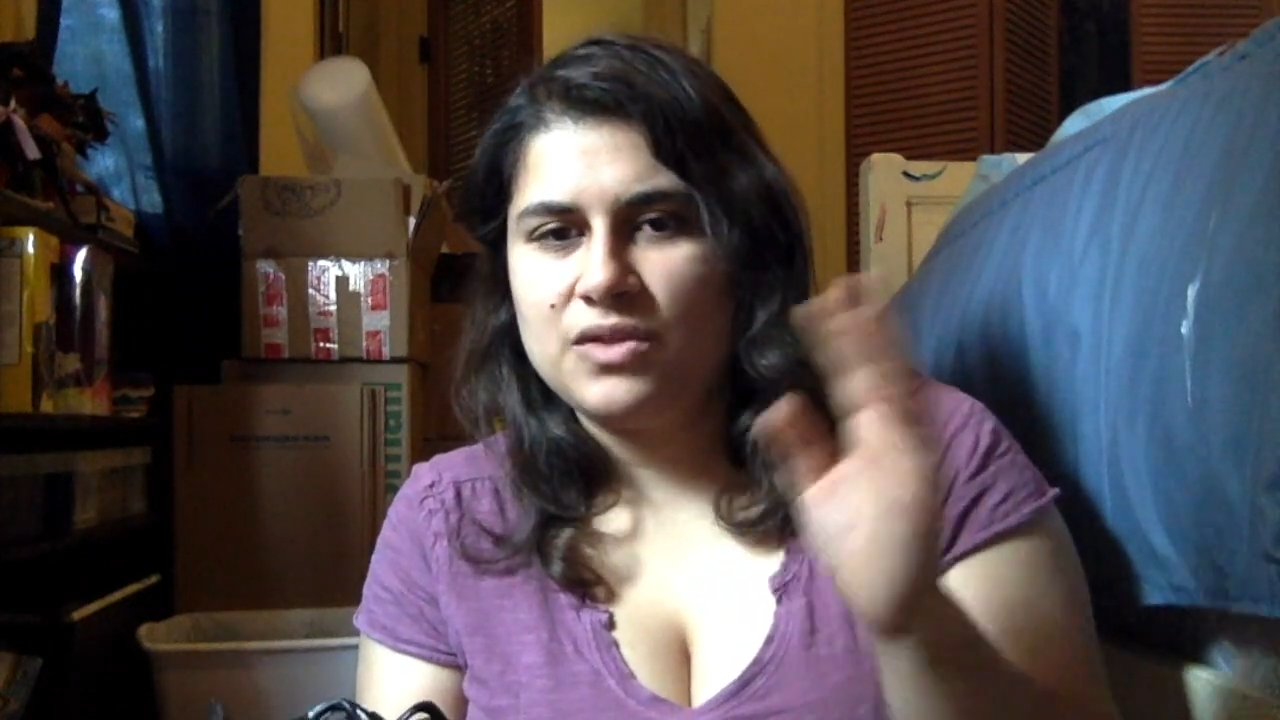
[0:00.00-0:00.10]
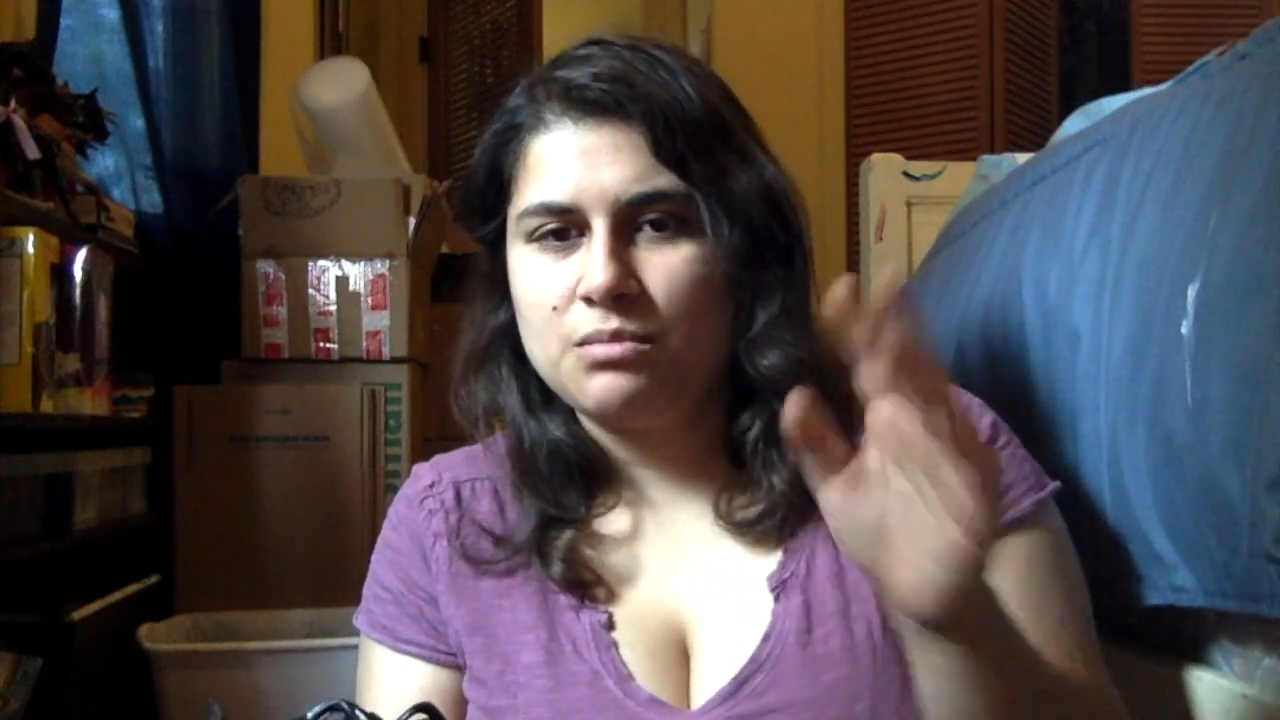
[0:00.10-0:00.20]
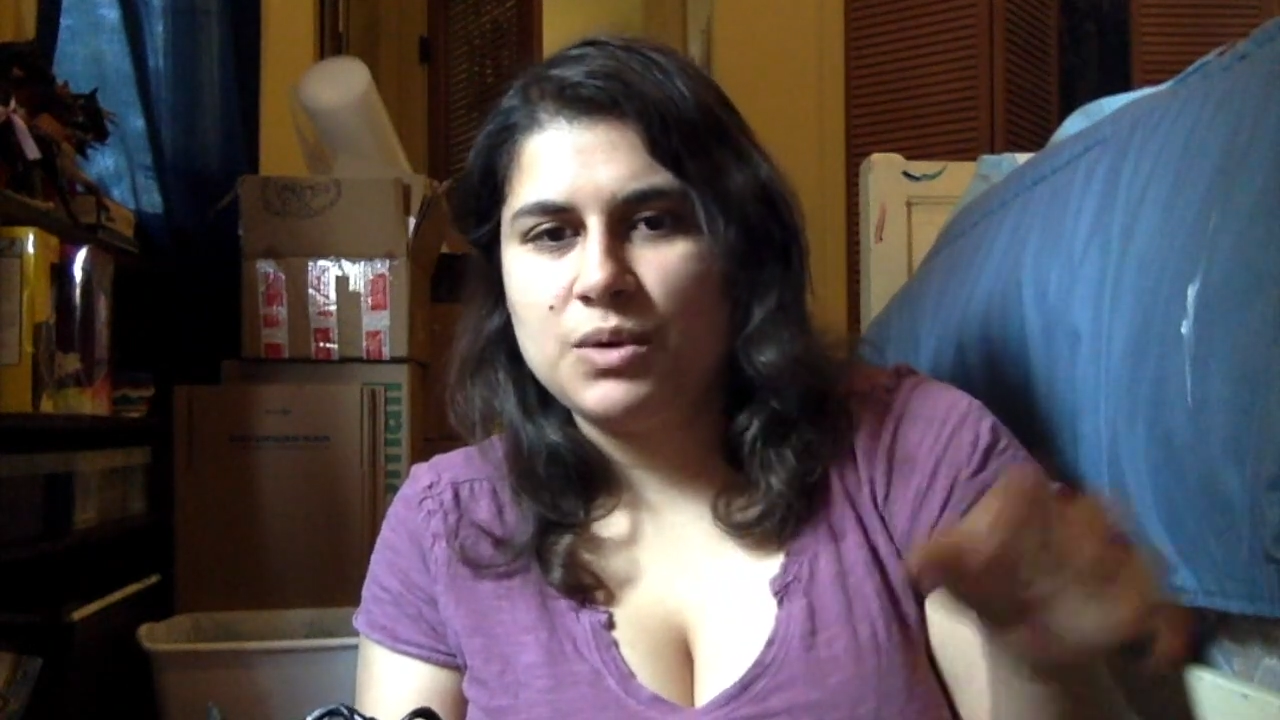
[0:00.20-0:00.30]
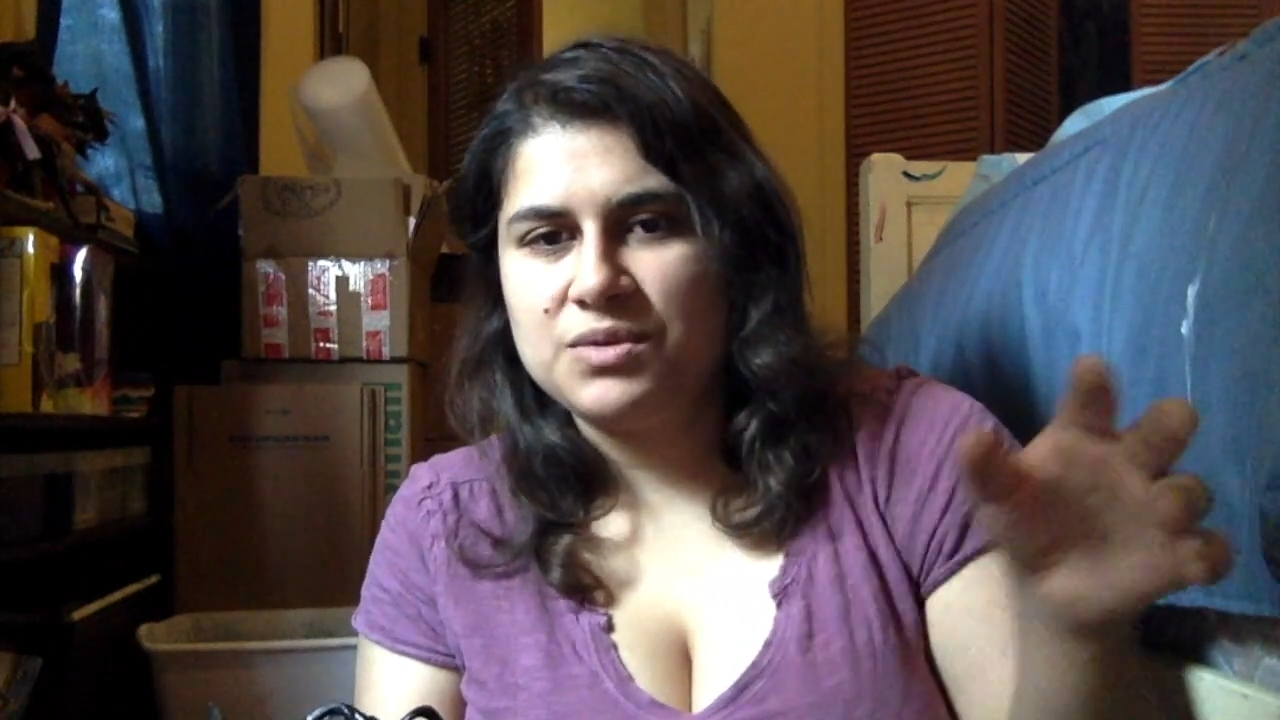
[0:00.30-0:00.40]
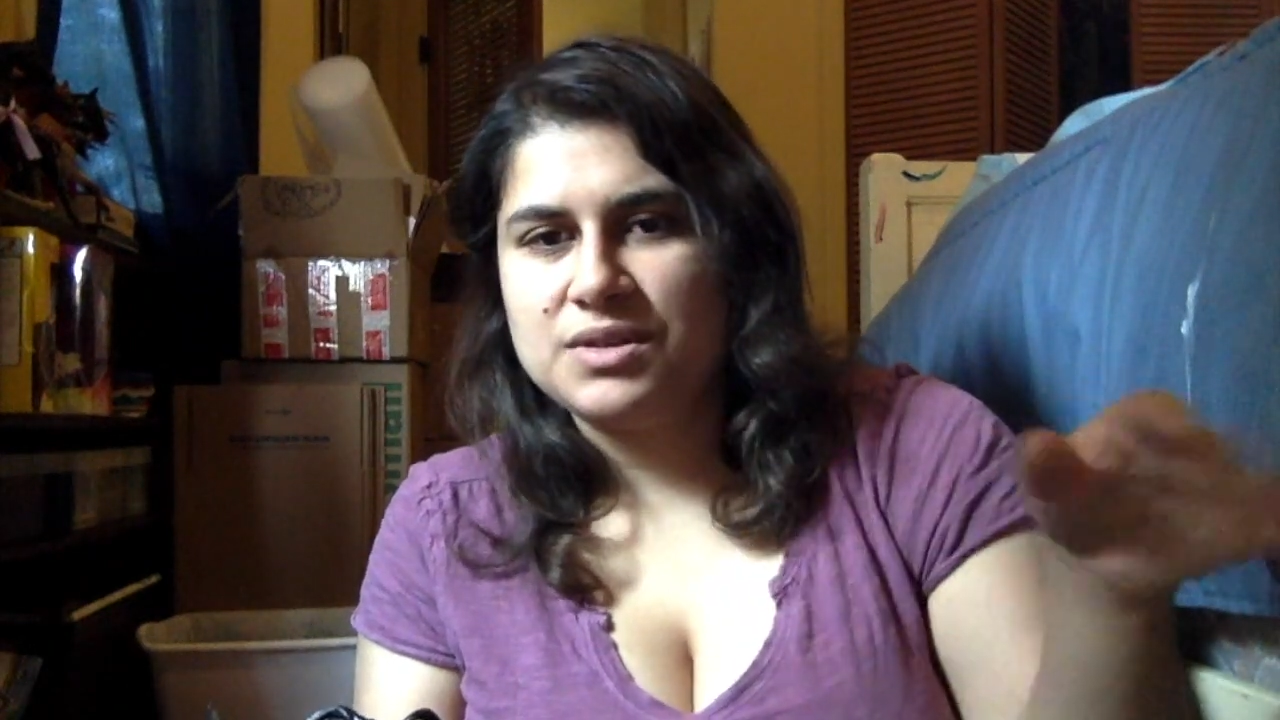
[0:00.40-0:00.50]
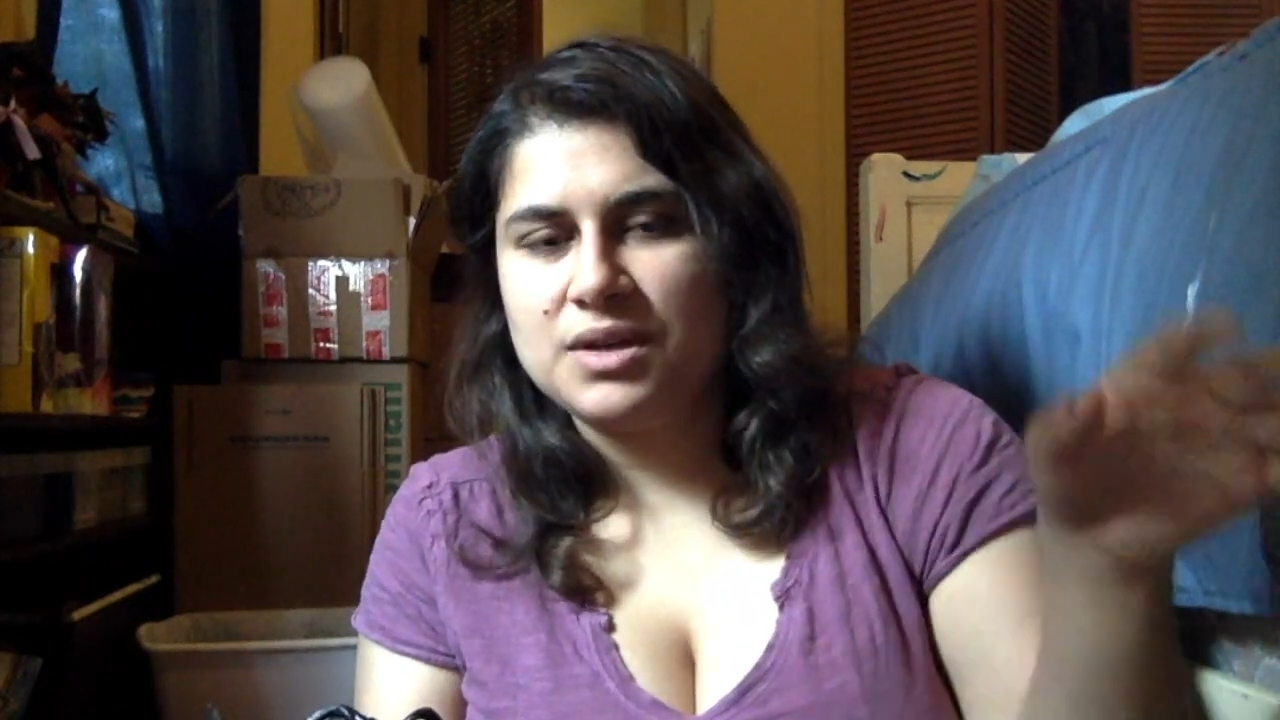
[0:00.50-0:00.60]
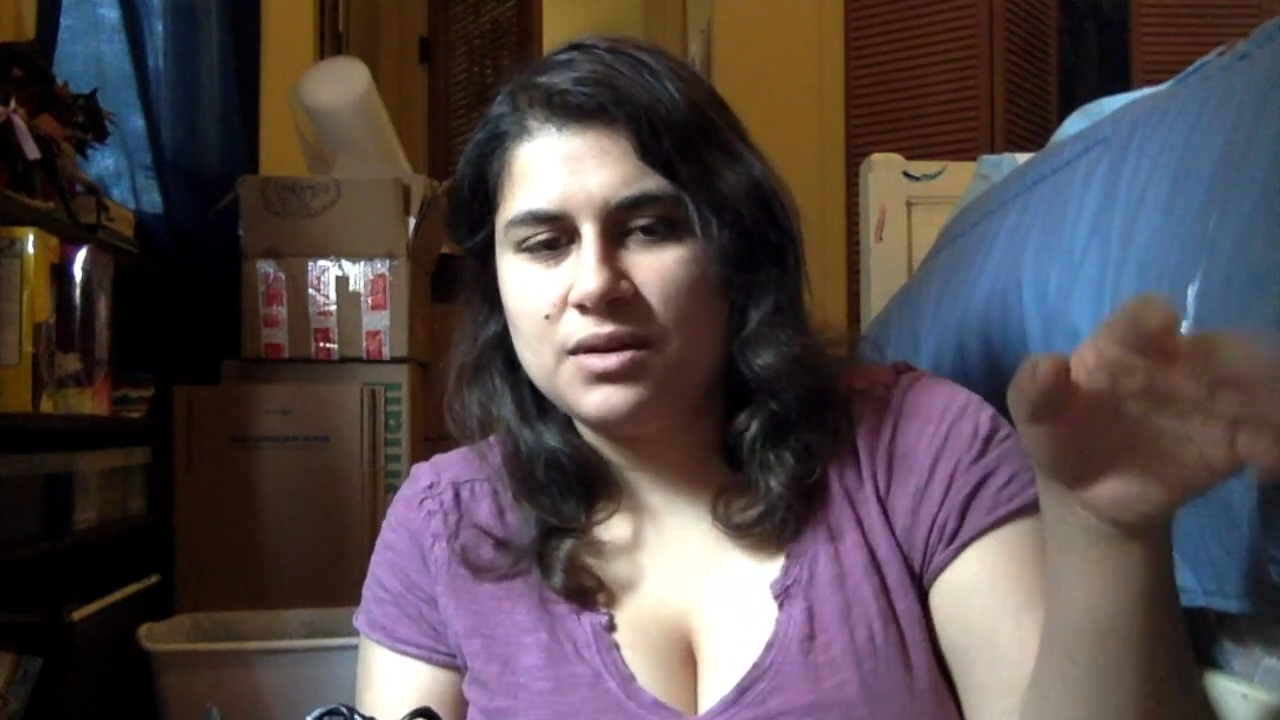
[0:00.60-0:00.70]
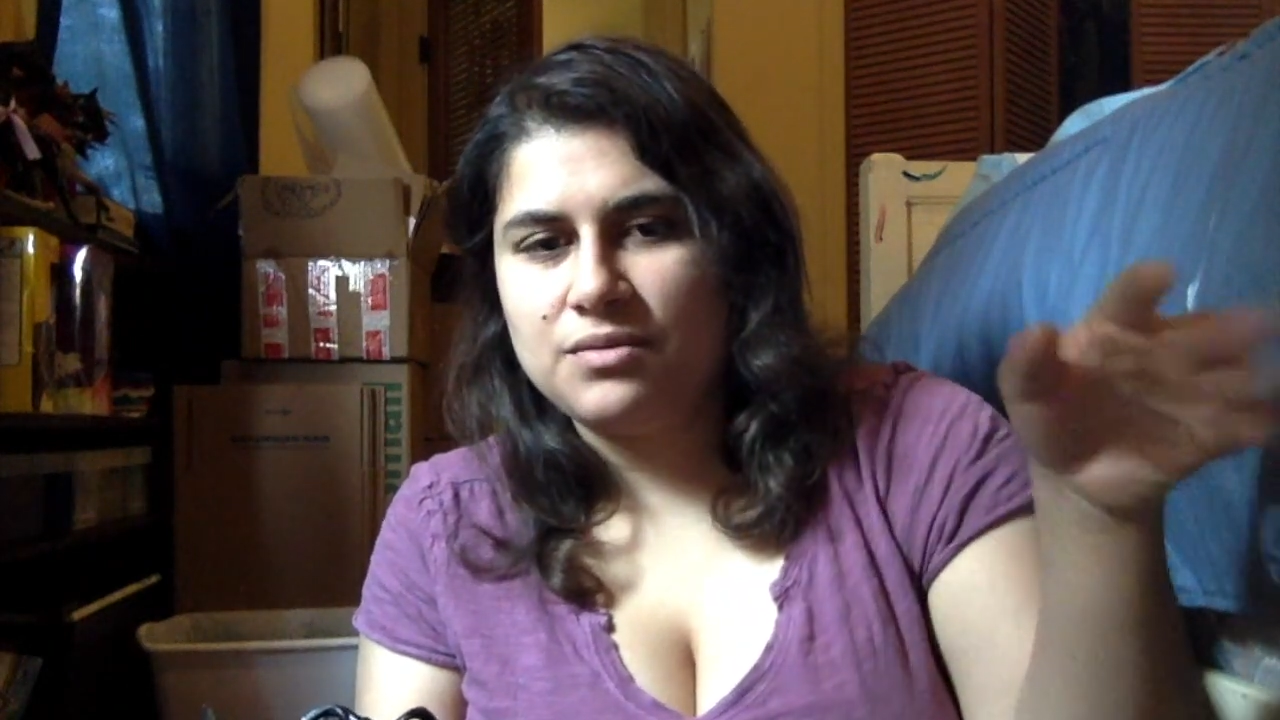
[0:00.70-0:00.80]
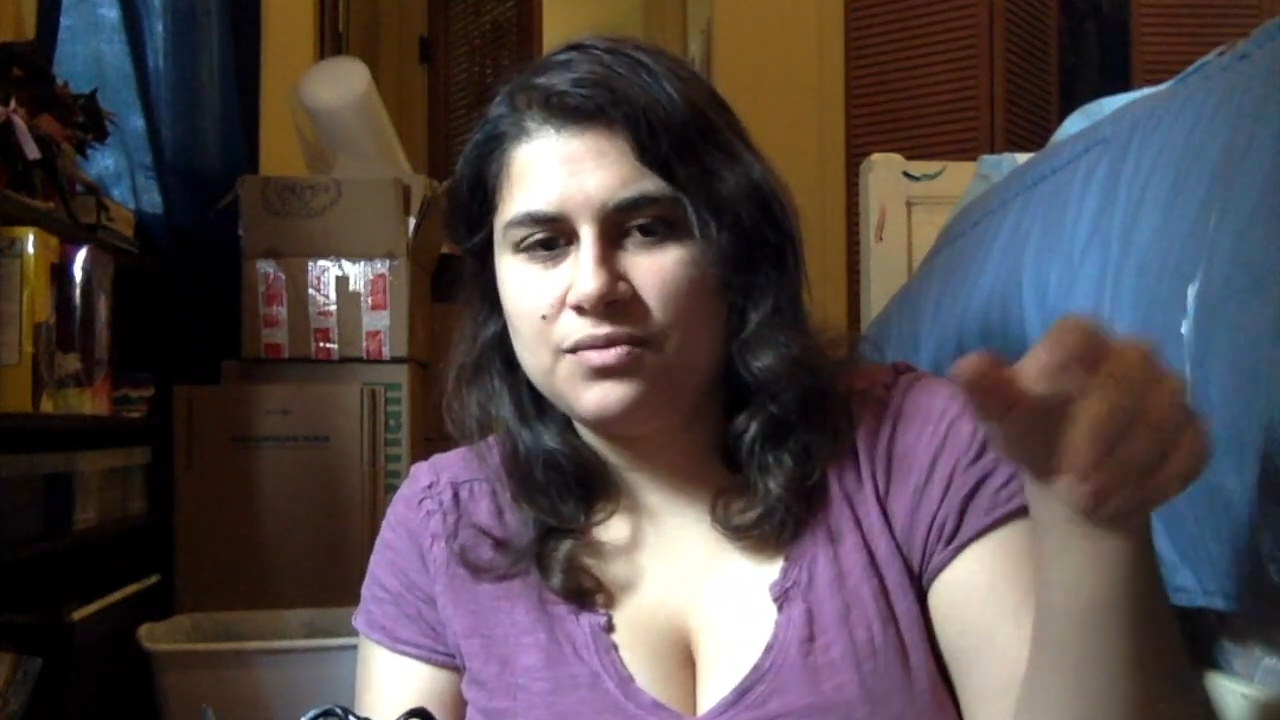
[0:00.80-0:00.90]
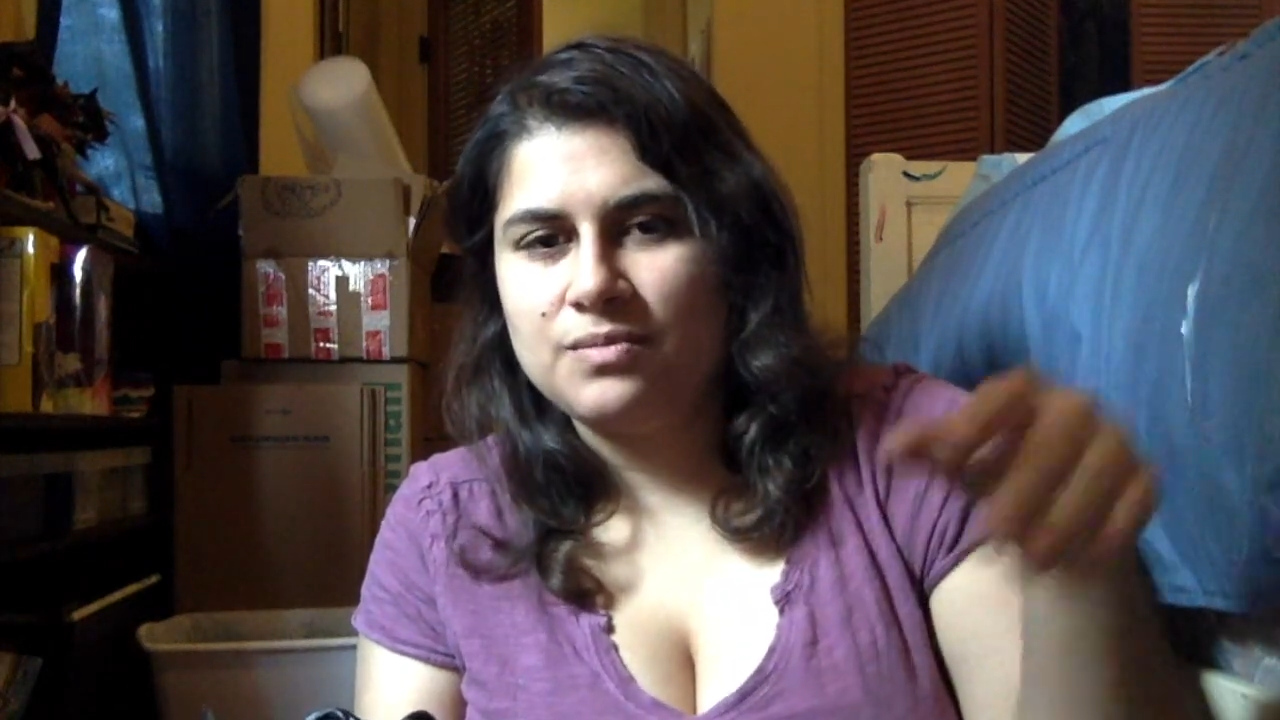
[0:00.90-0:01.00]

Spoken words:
the most of,